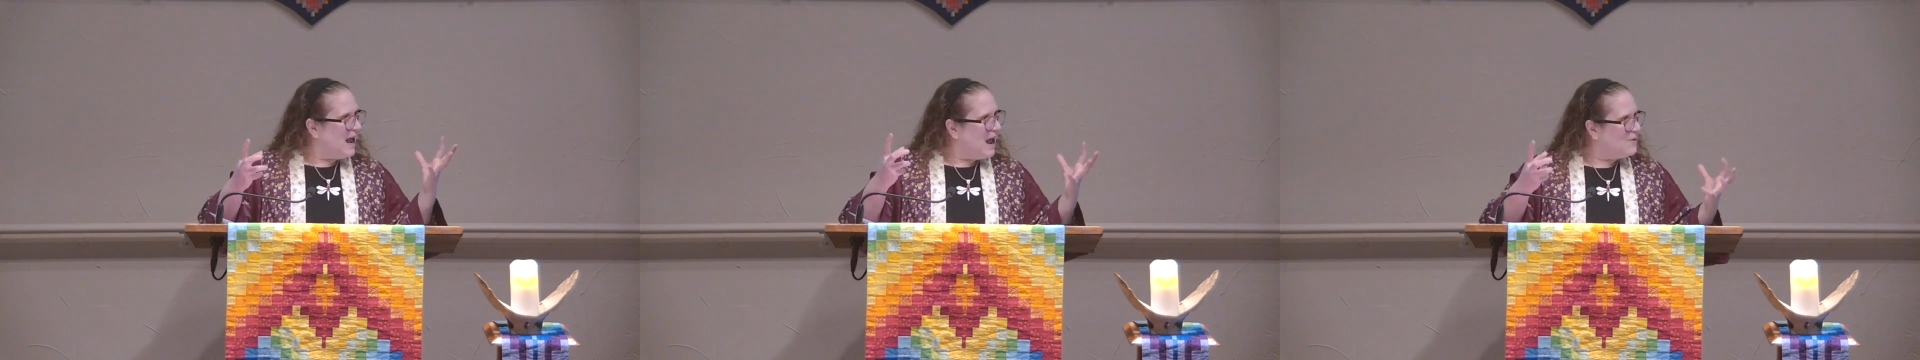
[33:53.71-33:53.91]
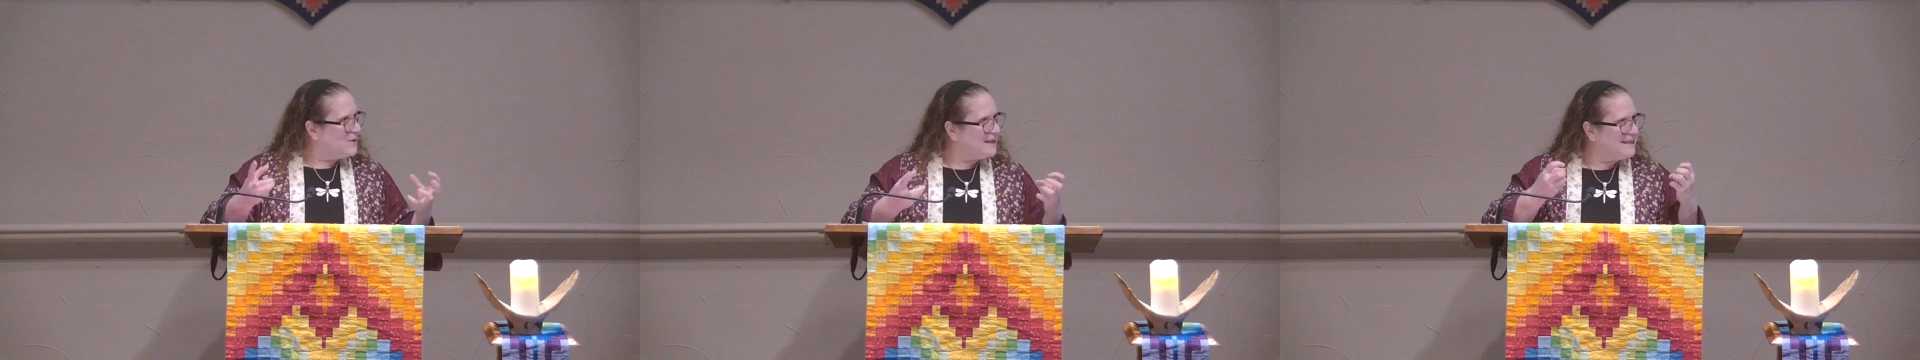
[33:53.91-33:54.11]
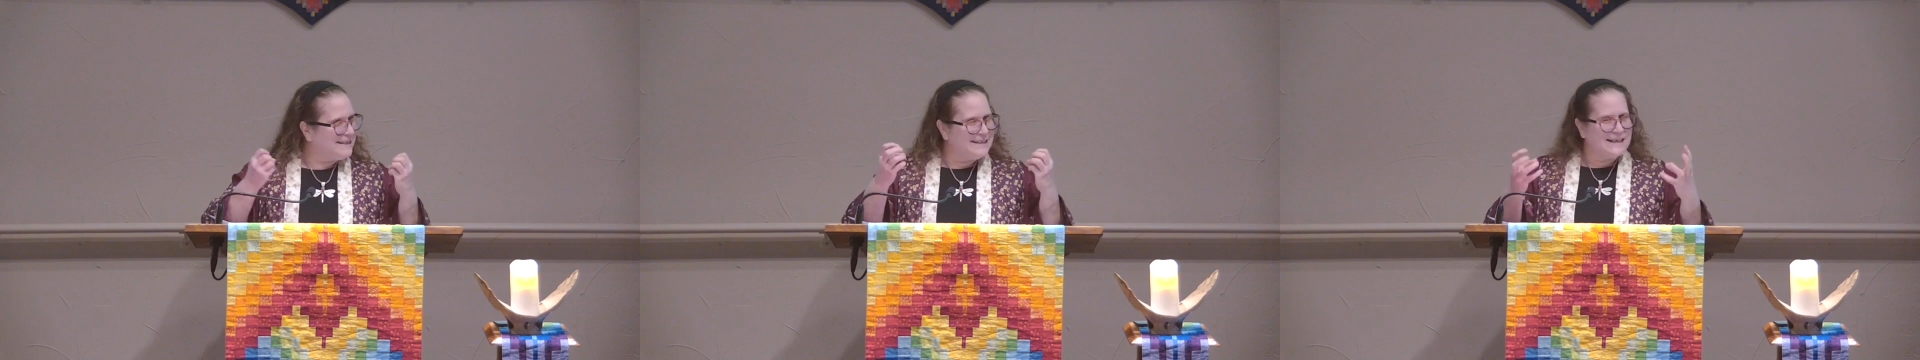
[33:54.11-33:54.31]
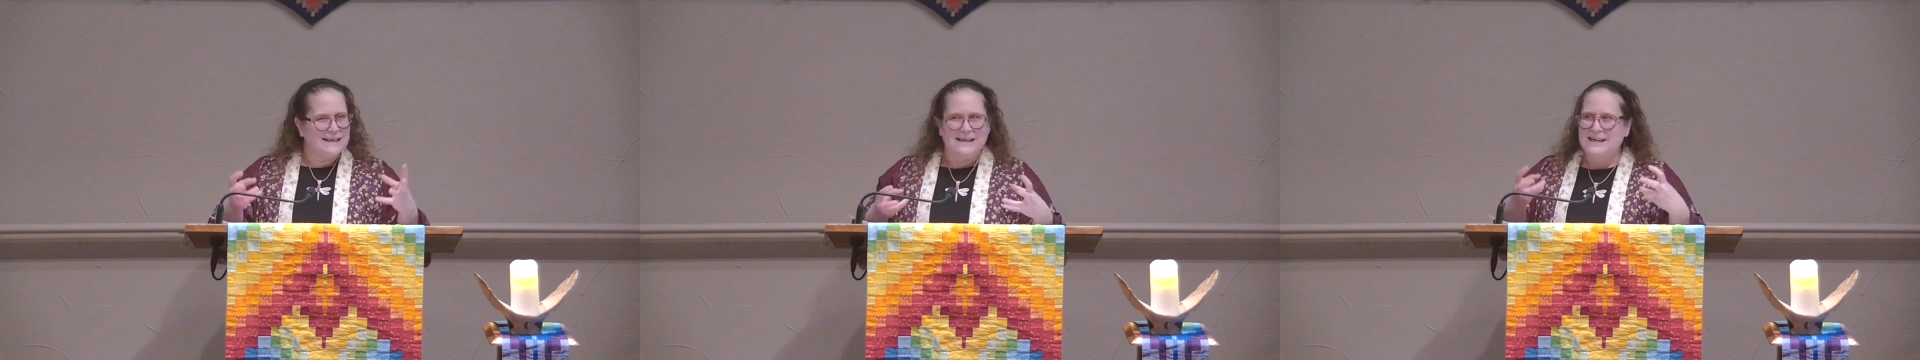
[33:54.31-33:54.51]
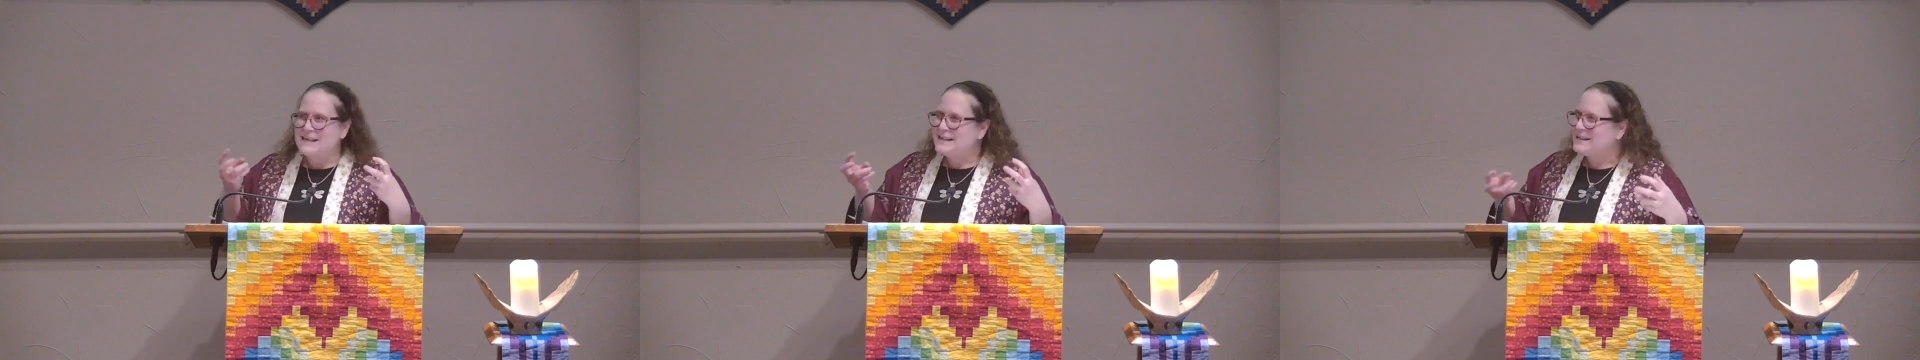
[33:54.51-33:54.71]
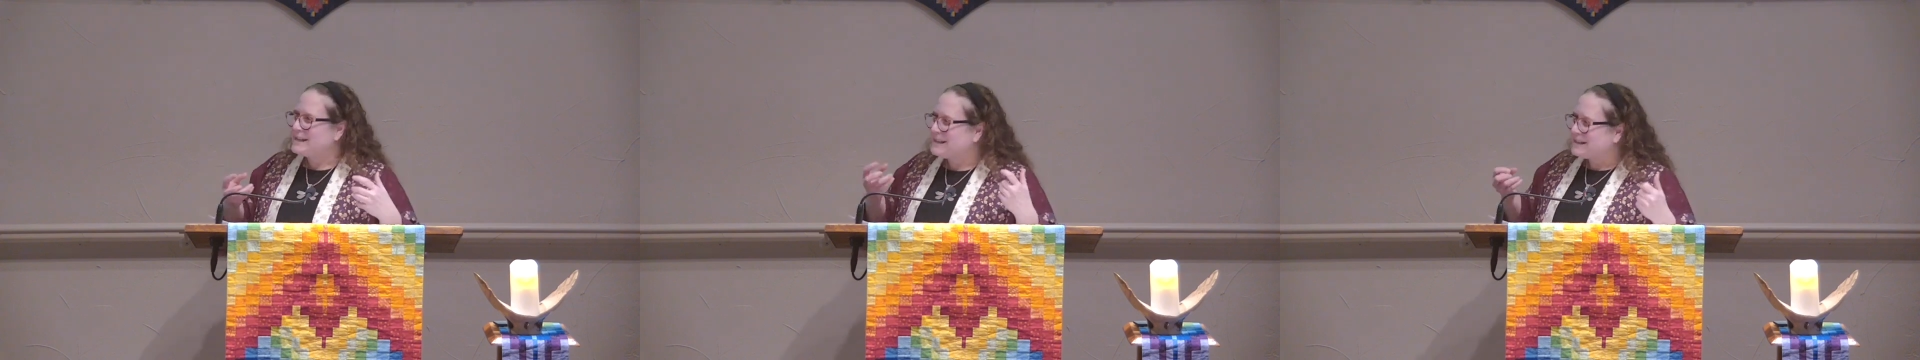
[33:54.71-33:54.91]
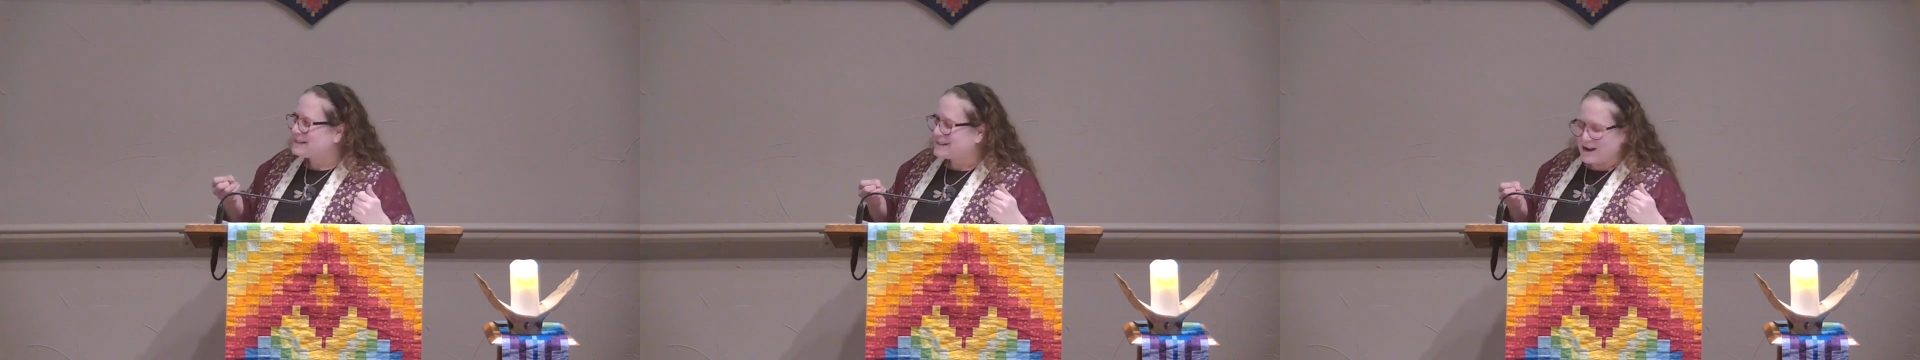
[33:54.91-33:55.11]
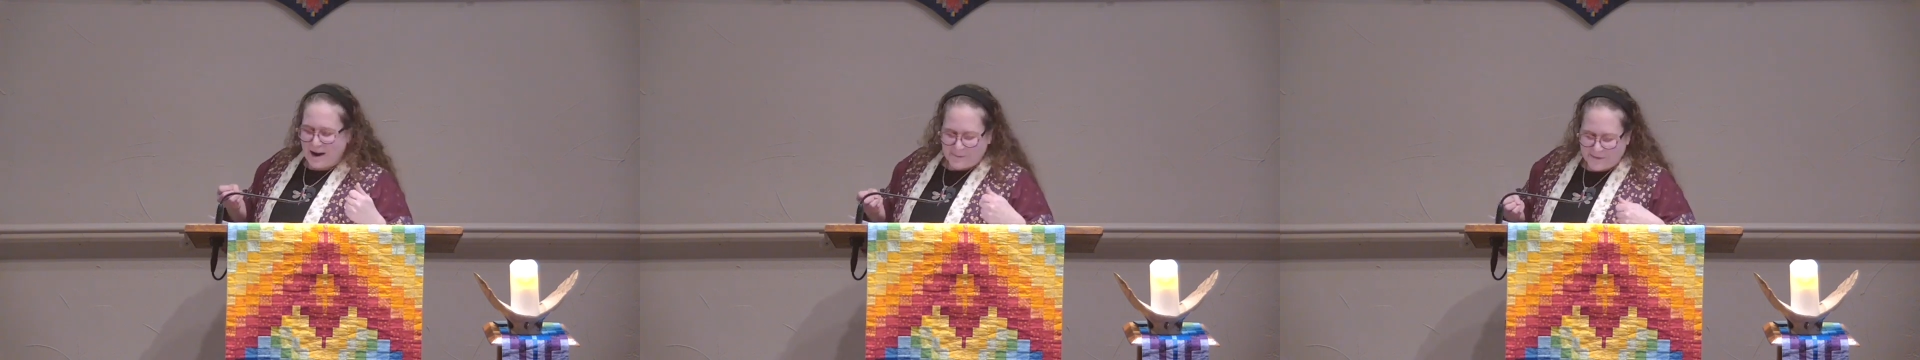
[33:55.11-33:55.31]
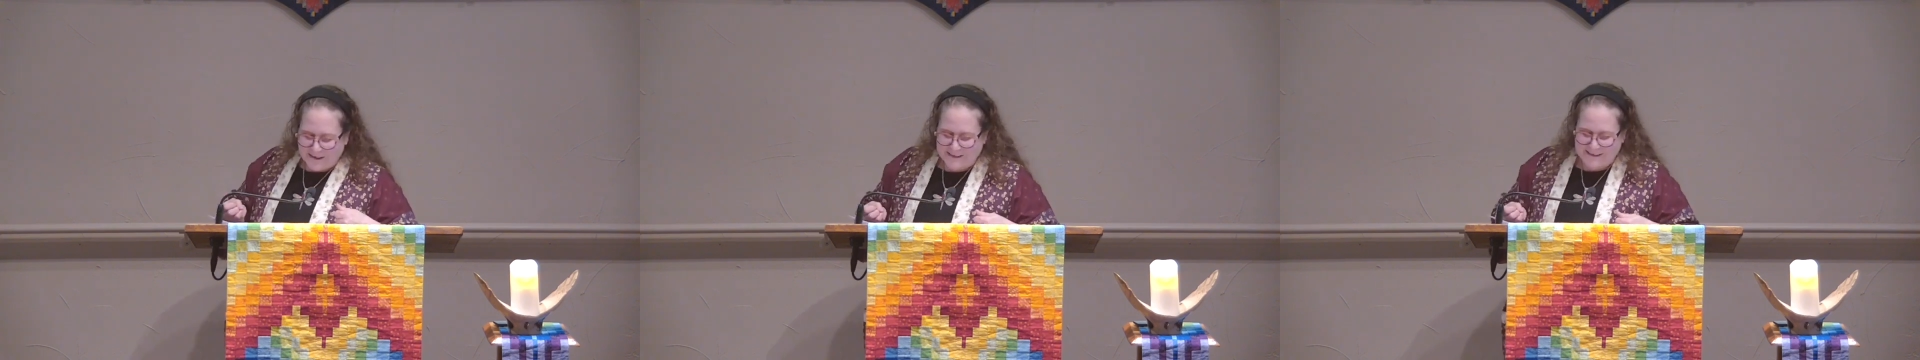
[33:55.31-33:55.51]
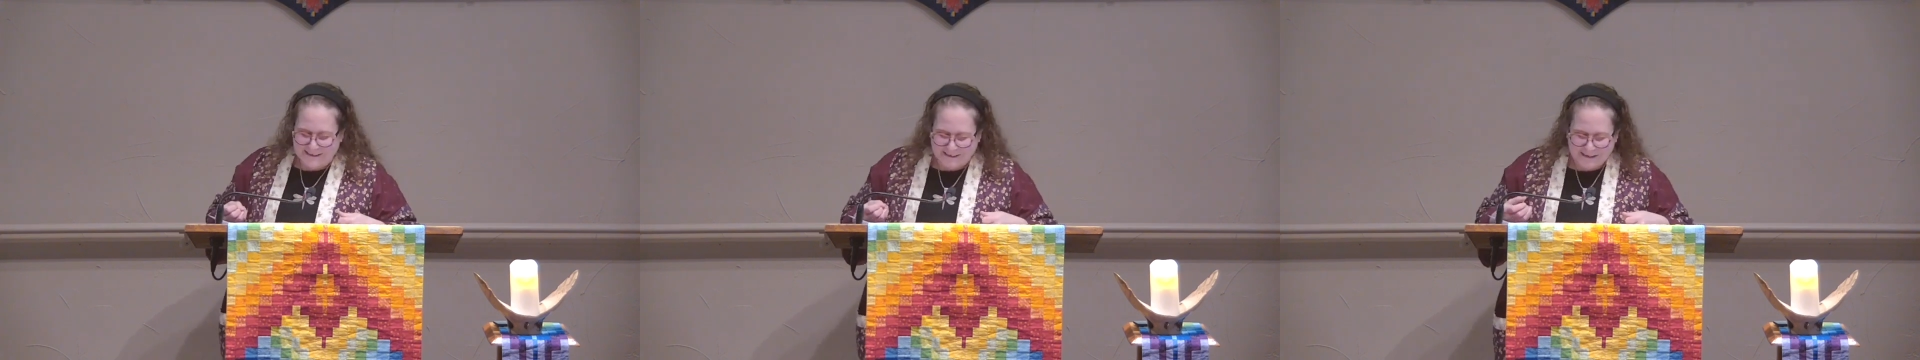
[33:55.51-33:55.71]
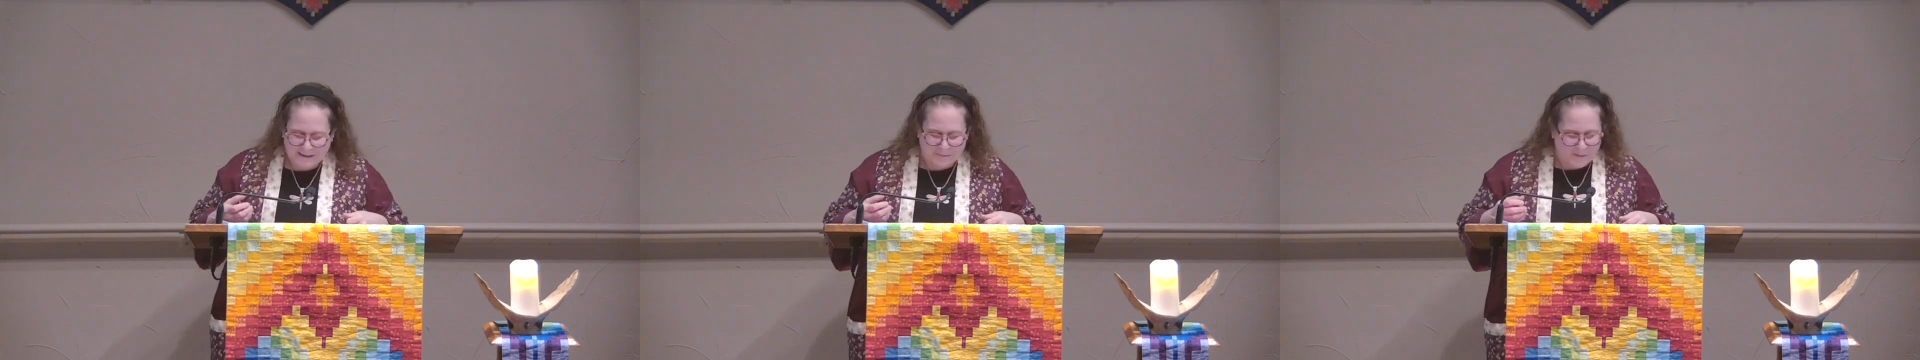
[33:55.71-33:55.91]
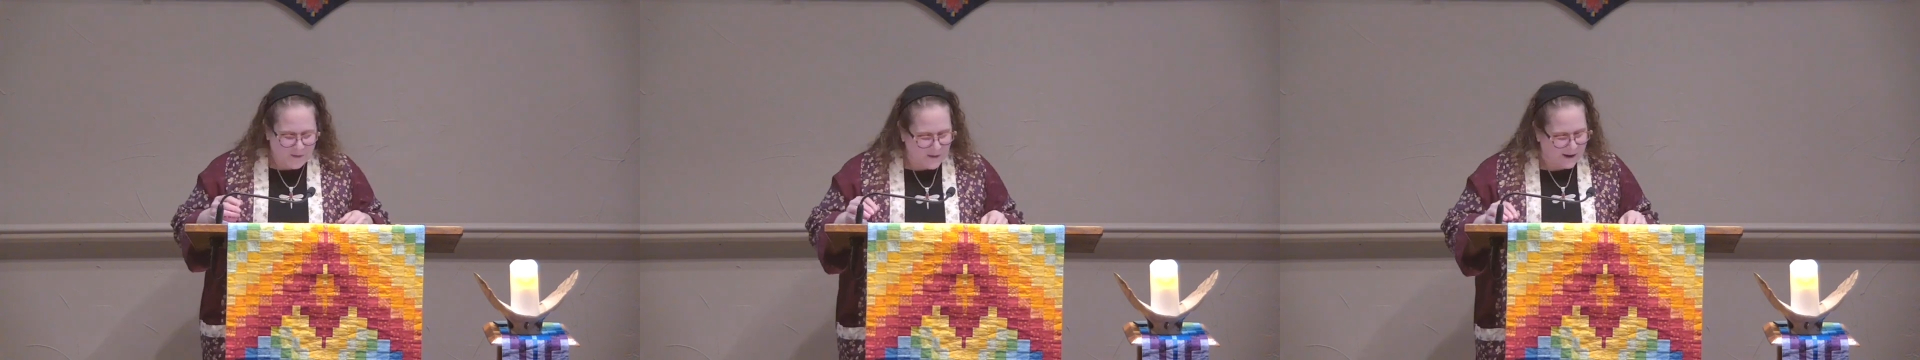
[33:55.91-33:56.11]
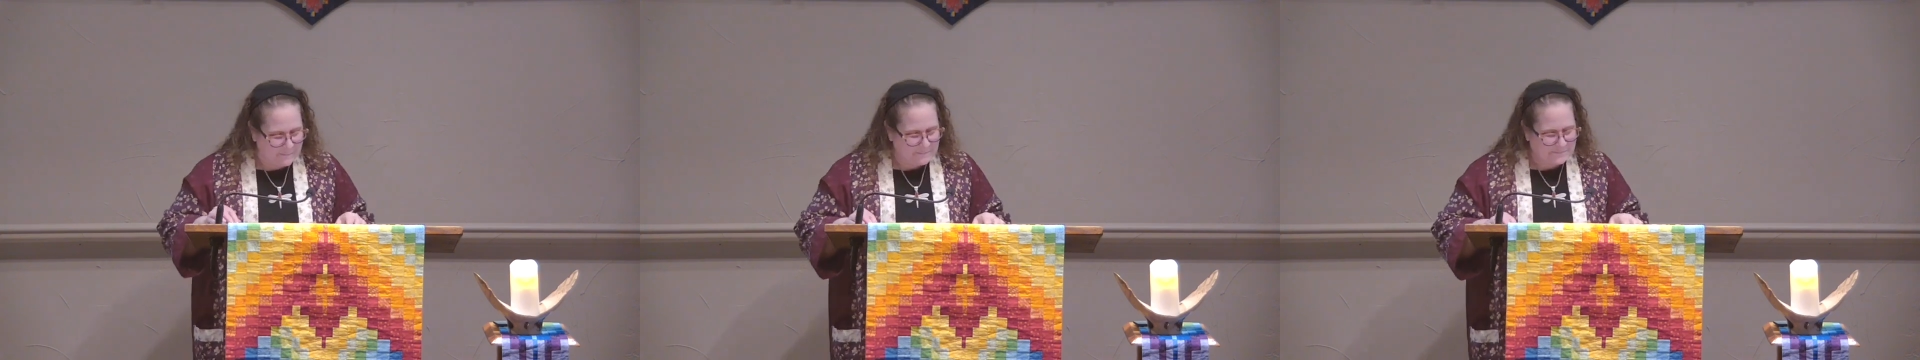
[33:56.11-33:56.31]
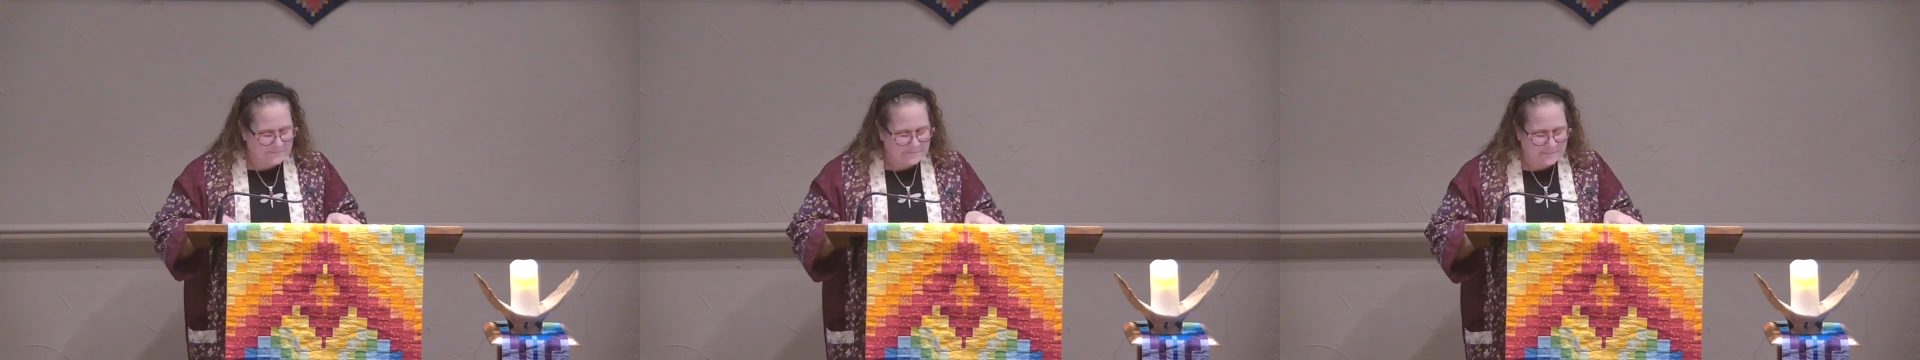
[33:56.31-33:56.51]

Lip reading: And we can dig into these topics a little more.